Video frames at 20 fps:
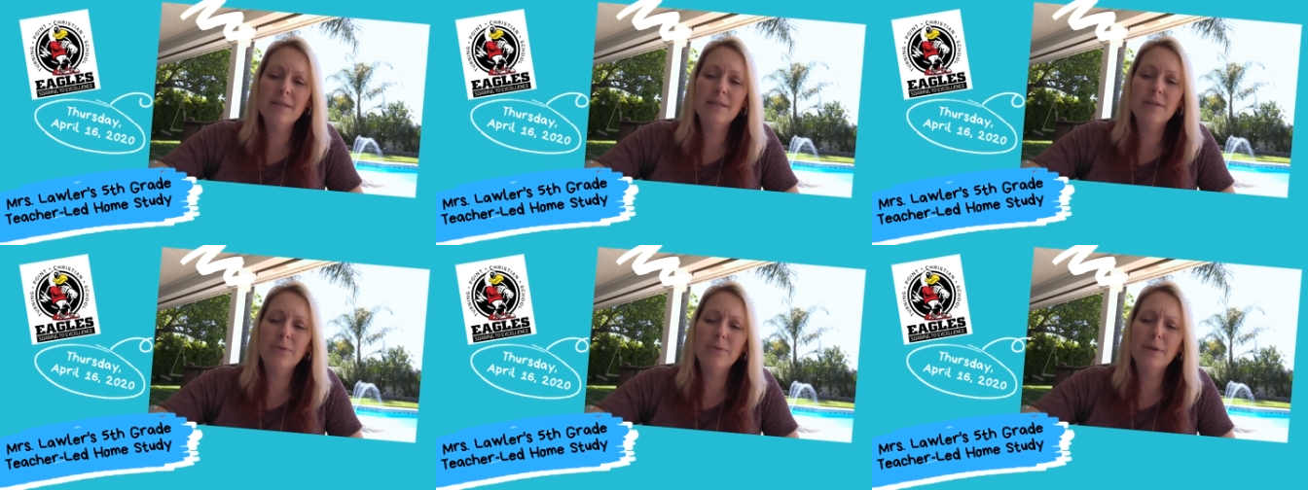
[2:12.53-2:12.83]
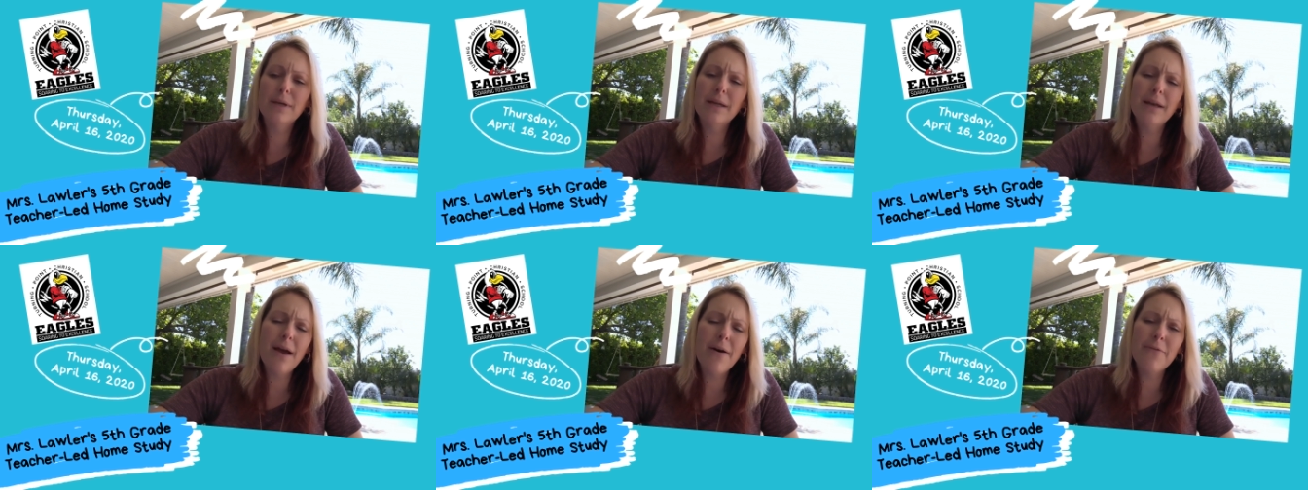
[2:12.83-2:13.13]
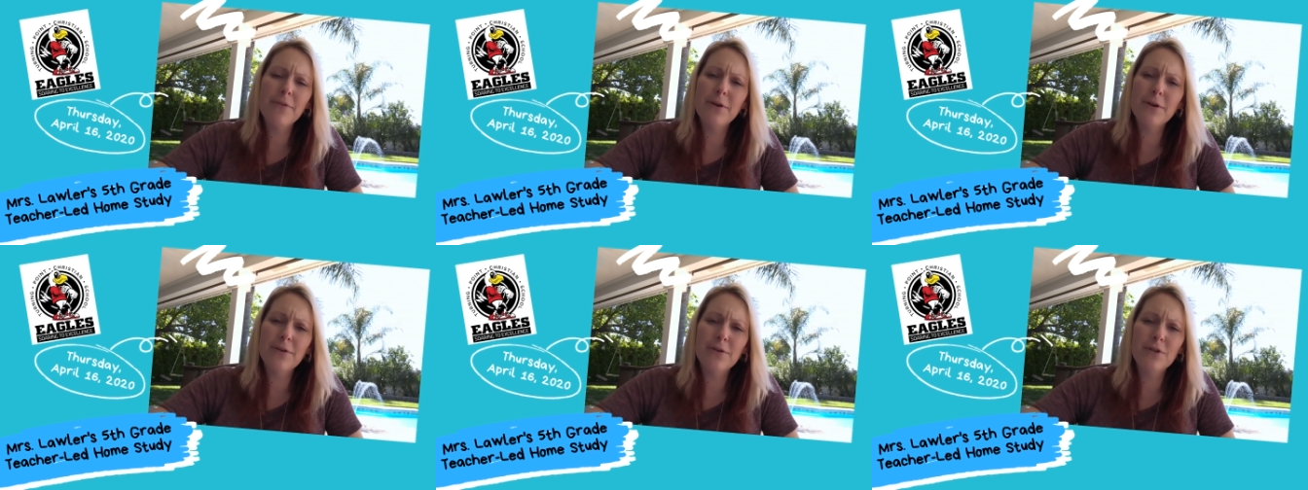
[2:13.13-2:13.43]
So get
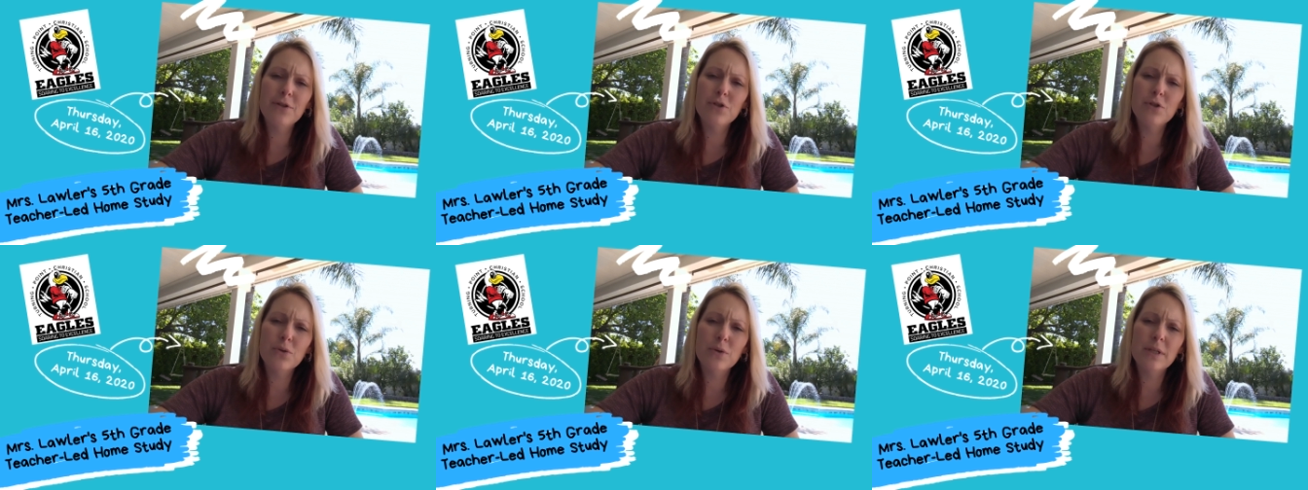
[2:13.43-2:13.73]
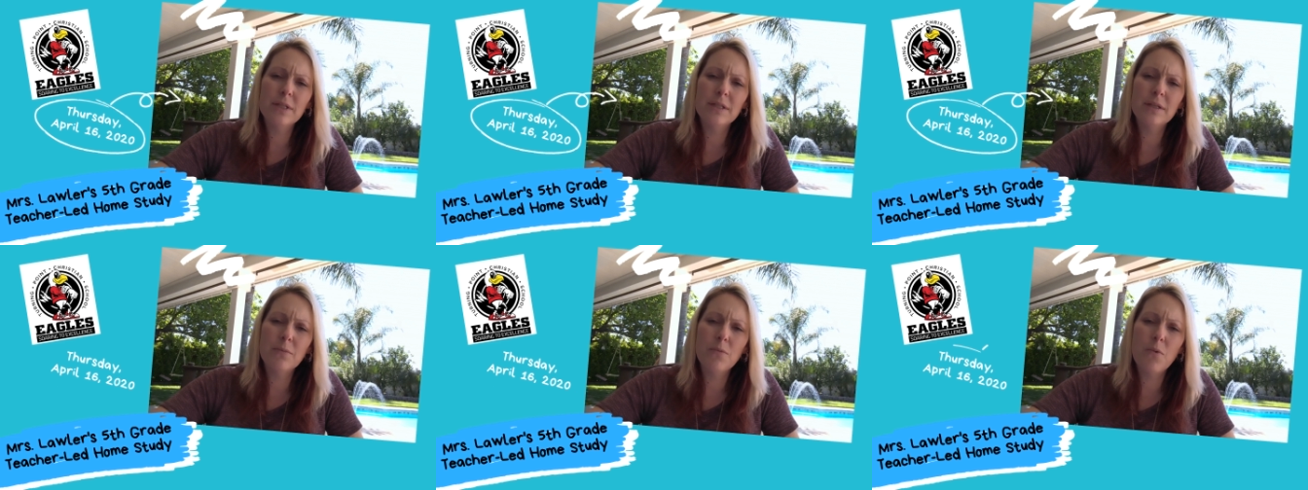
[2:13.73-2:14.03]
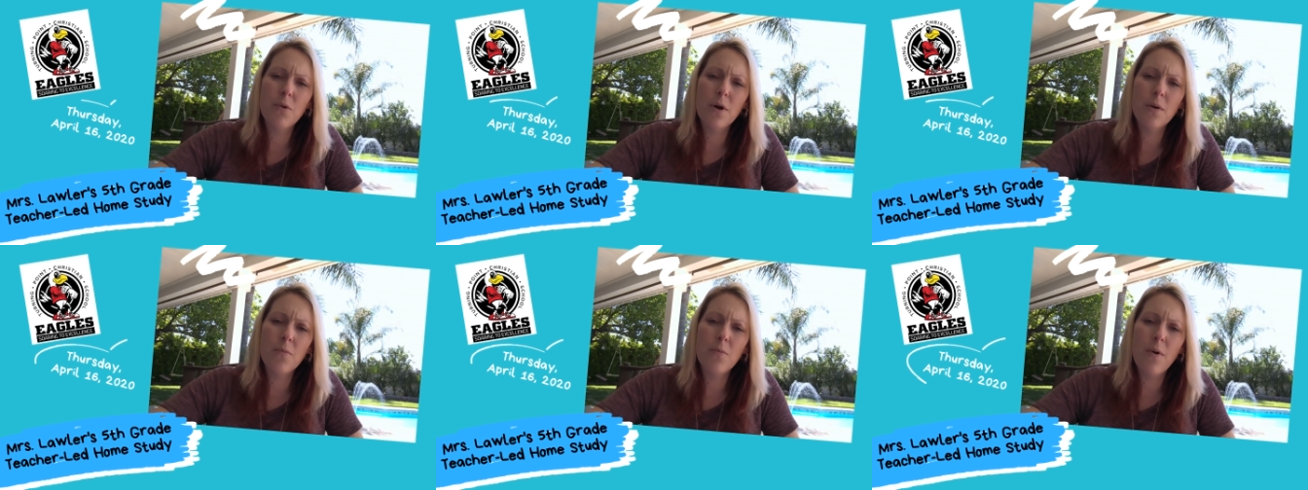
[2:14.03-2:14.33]
out there and enjoy some
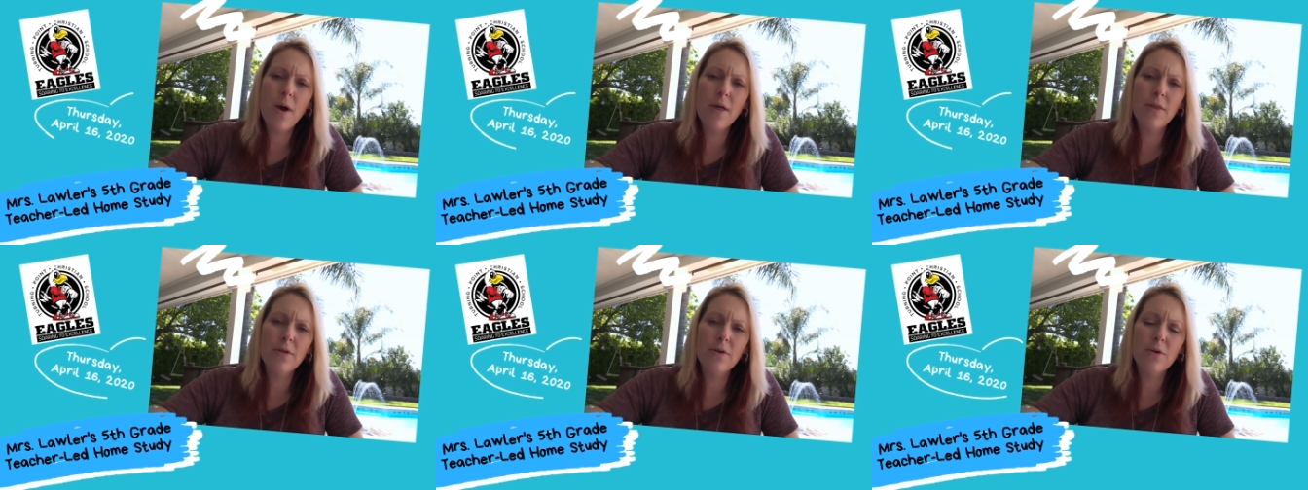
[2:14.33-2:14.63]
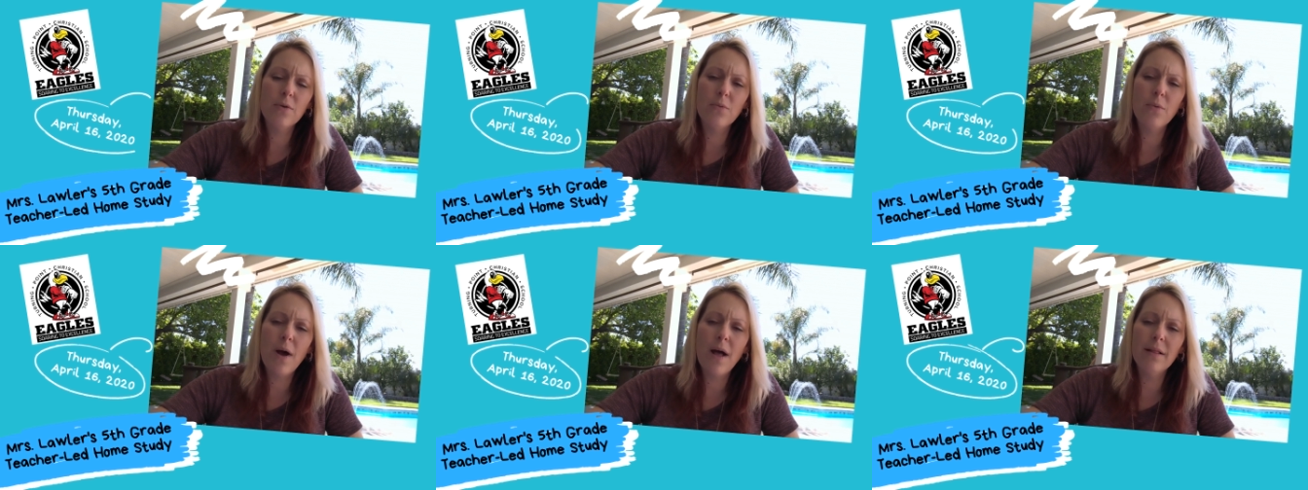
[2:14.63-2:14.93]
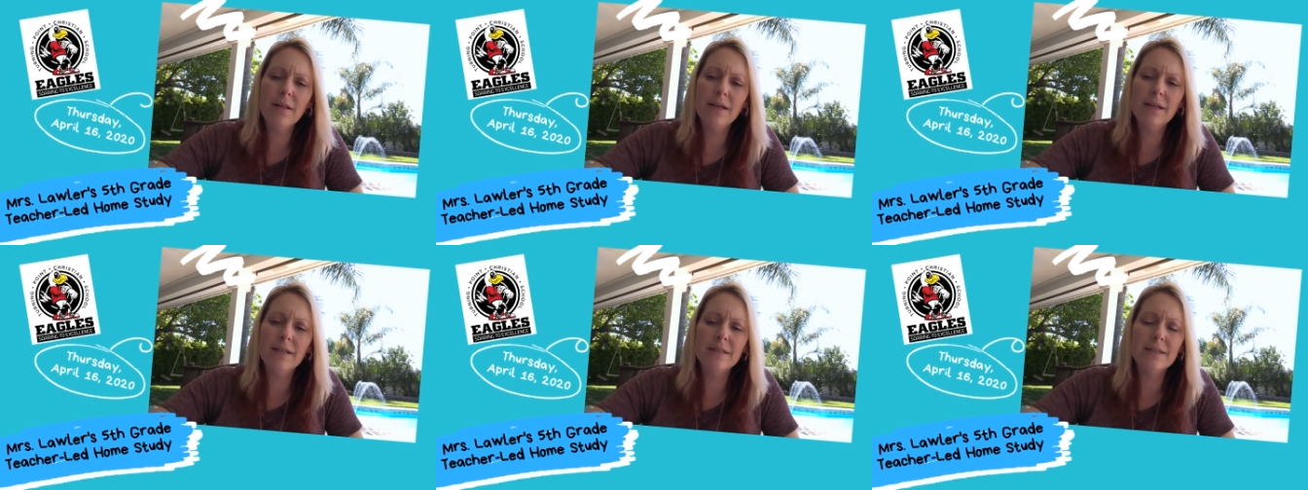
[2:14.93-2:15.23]
warm weather
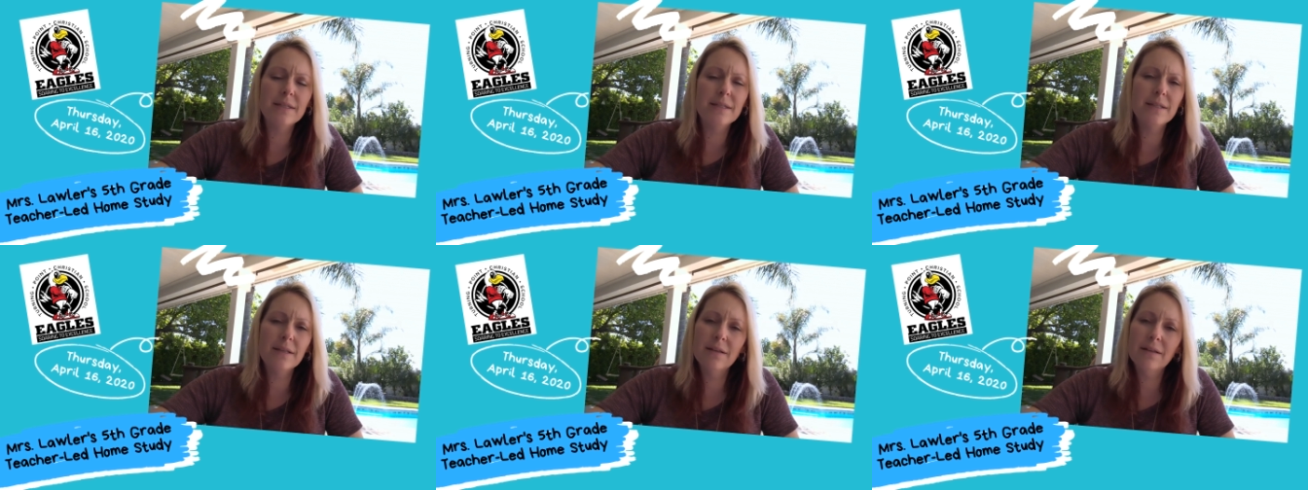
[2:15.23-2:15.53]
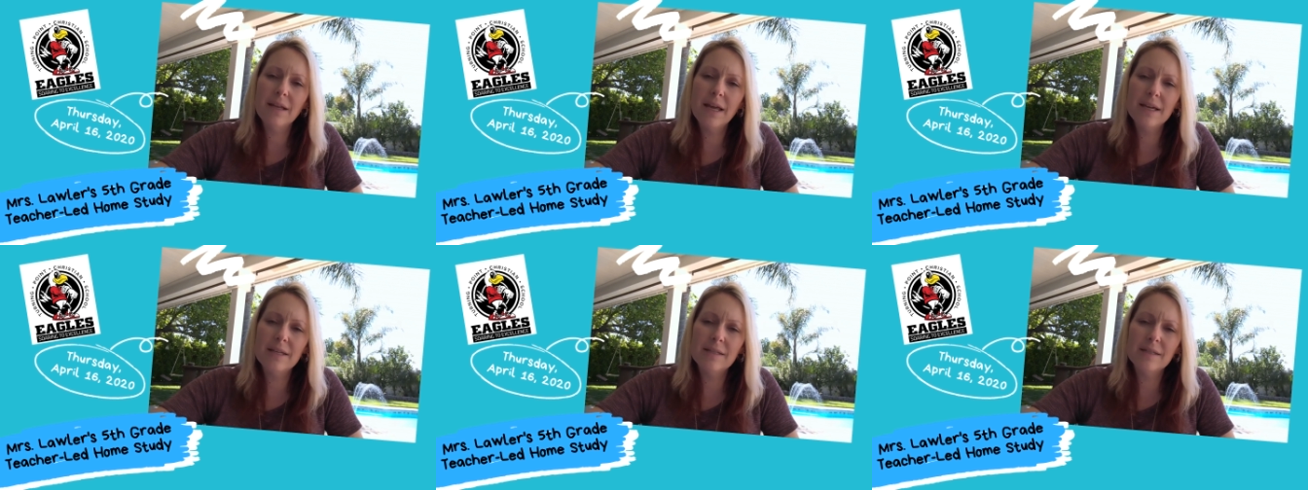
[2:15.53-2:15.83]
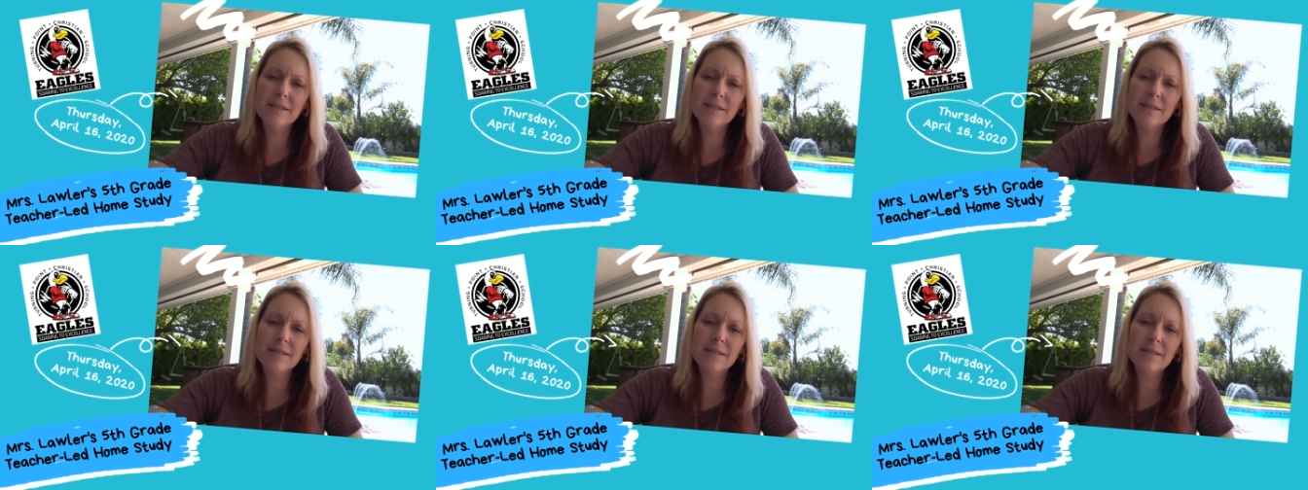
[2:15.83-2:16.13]
while it's still nice
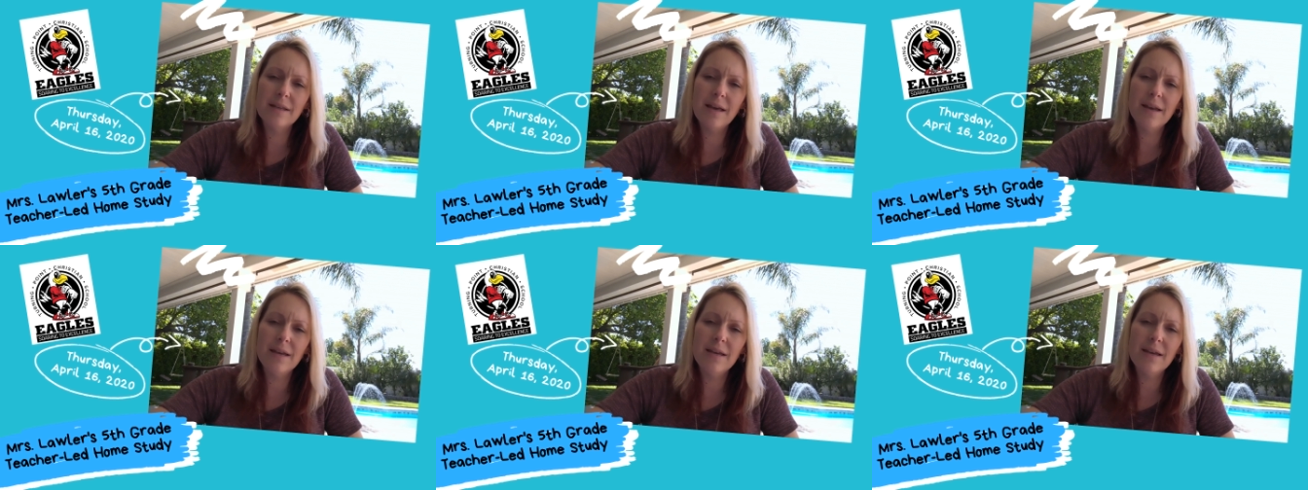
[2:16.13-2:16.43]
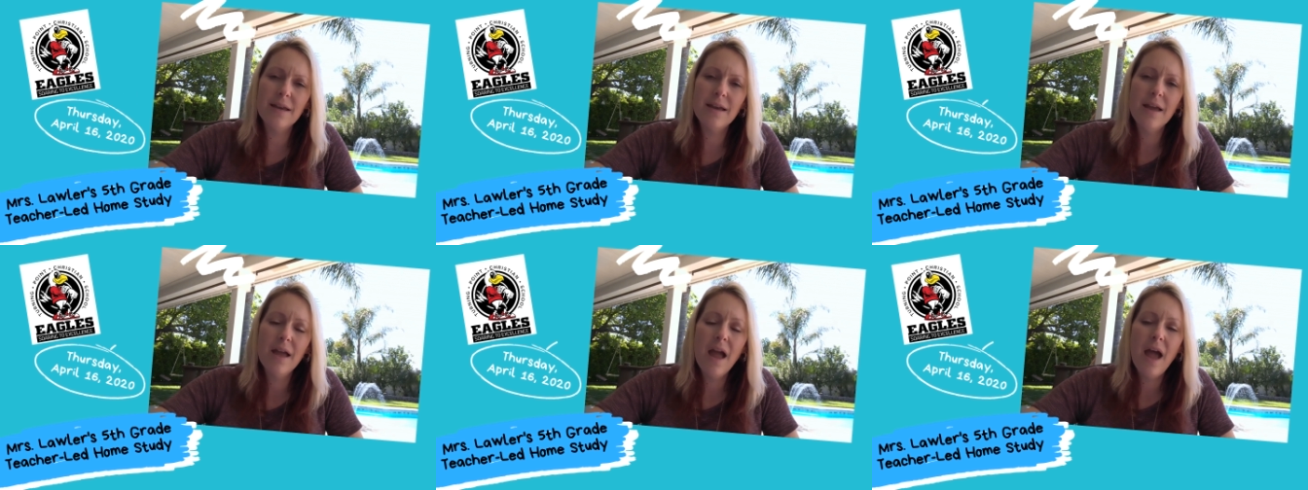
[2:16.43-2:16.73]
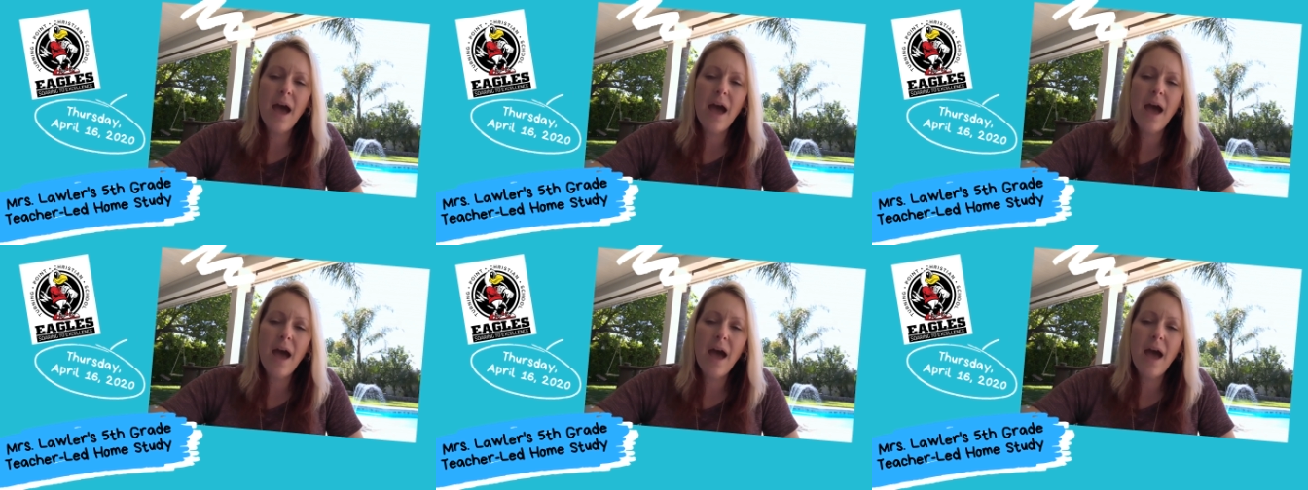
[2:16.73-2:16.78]
and sunny.